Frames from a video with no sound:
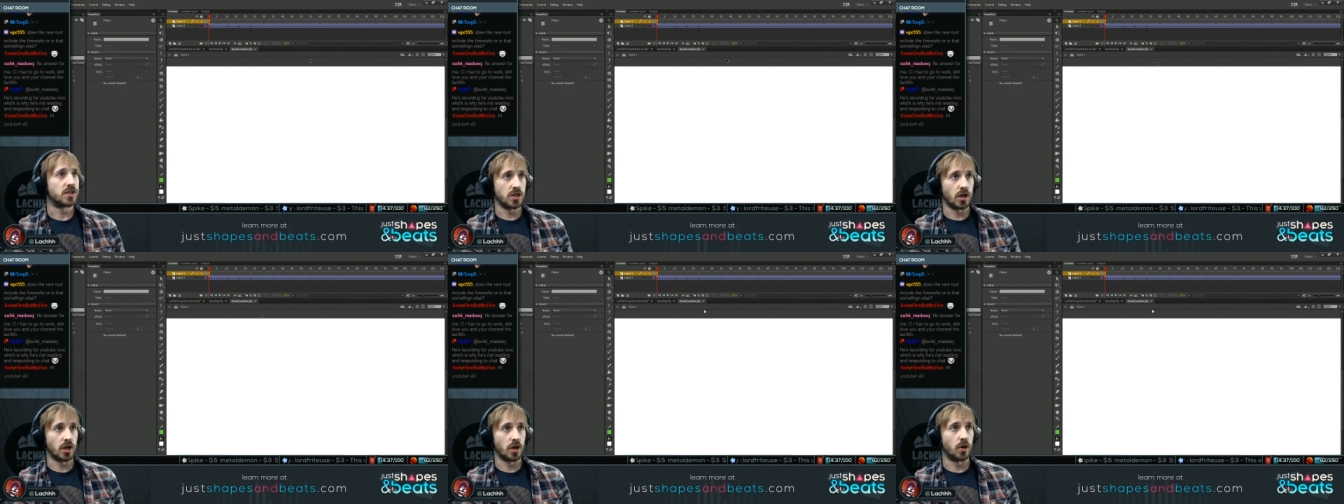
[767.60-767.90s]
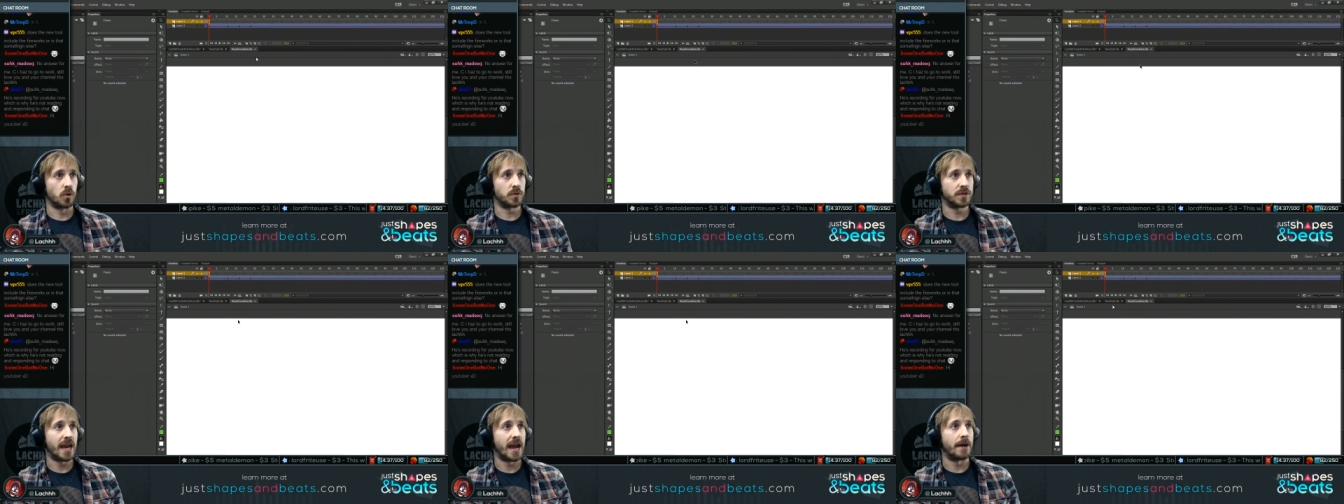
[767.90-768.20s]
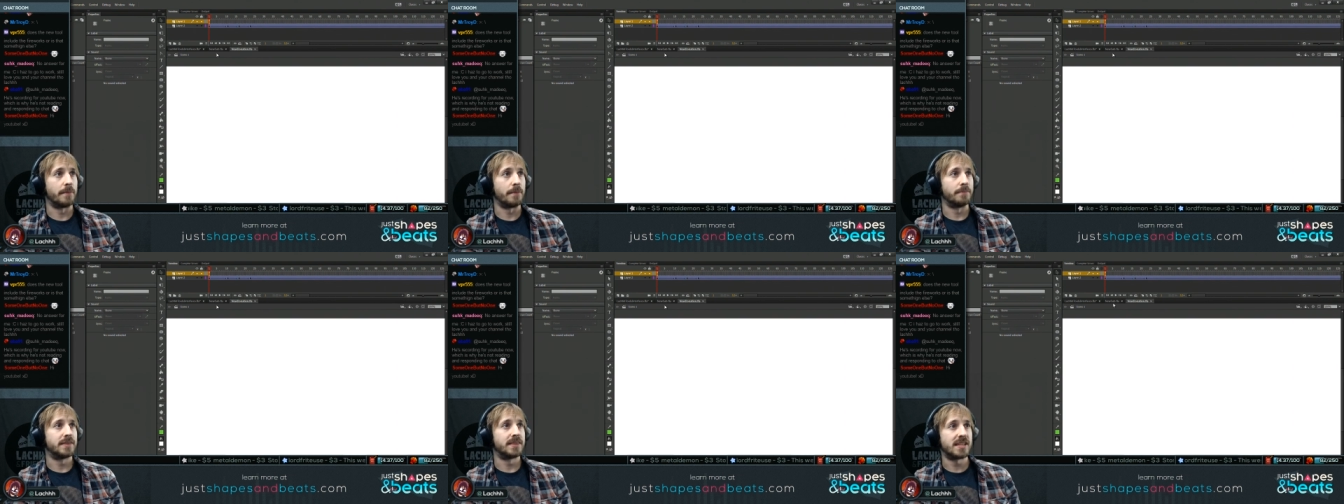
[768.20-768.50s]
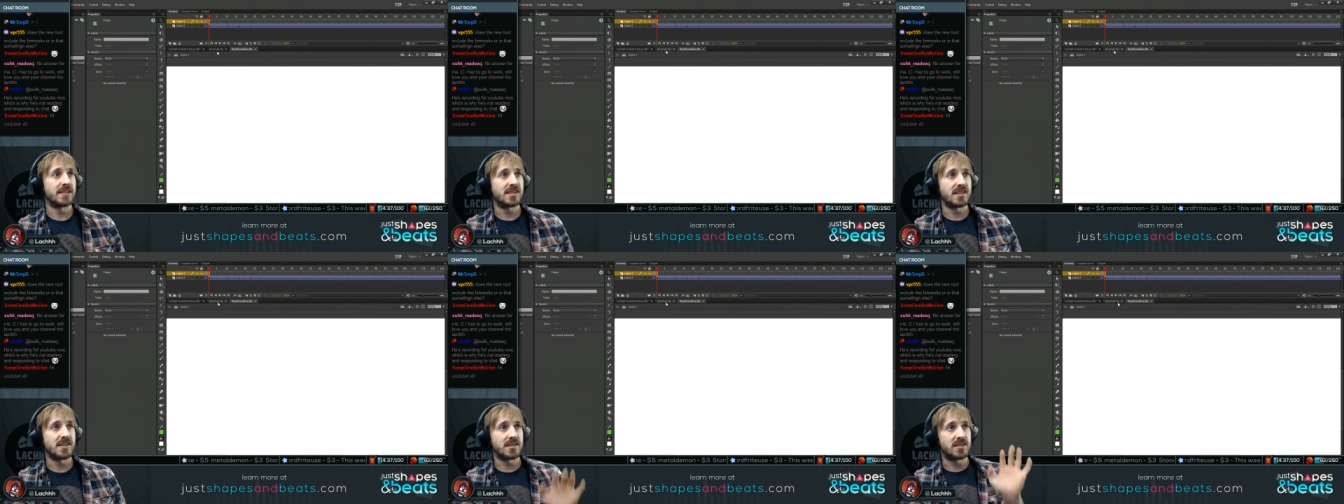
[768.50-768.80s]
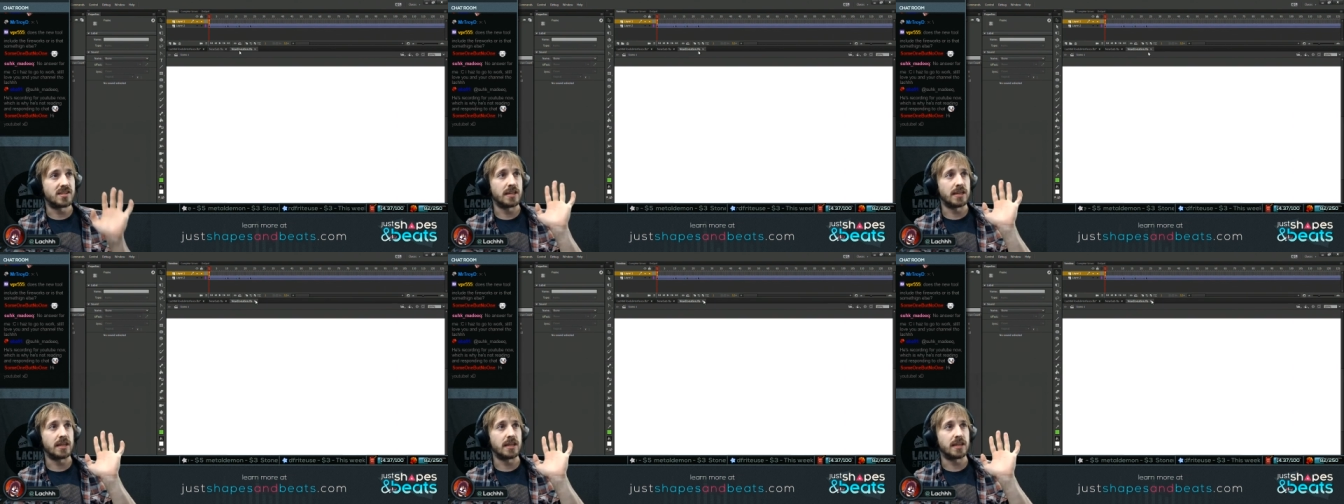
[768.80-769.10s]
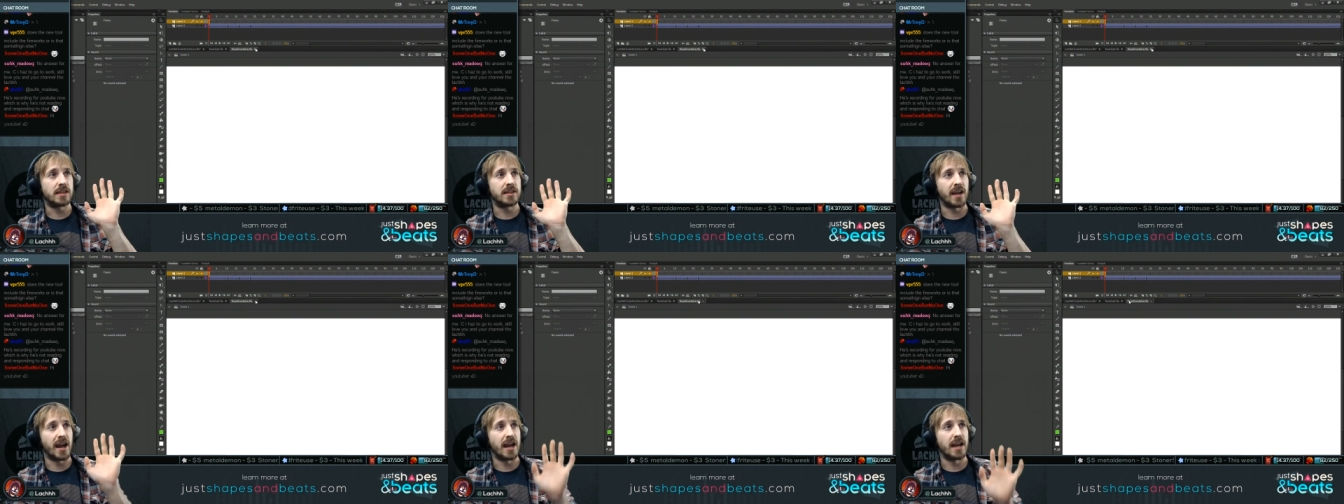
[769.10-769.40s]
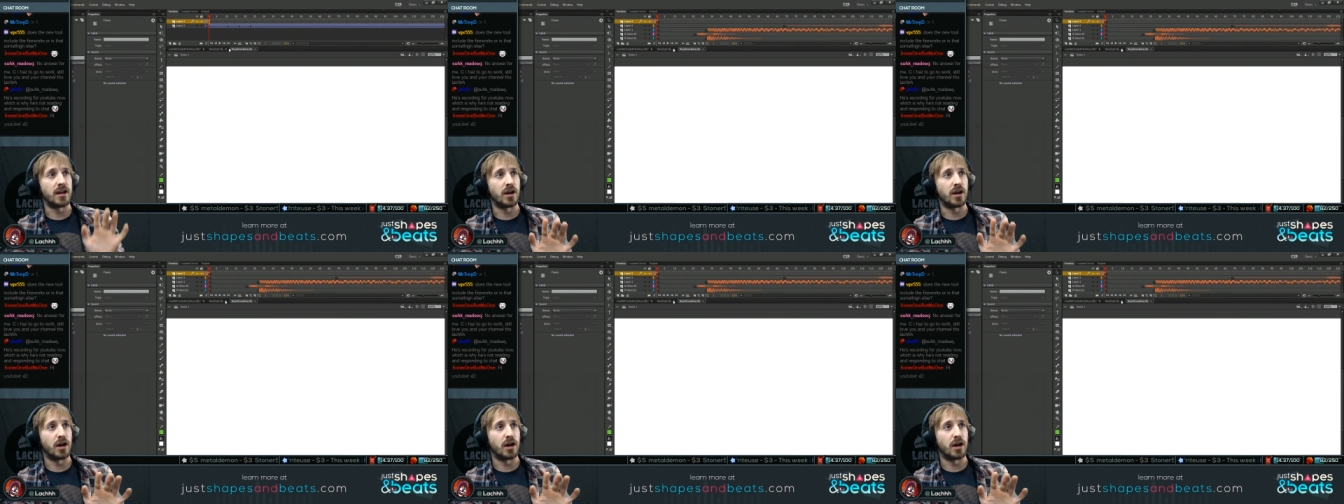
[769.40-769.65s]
so yeah, this is the kind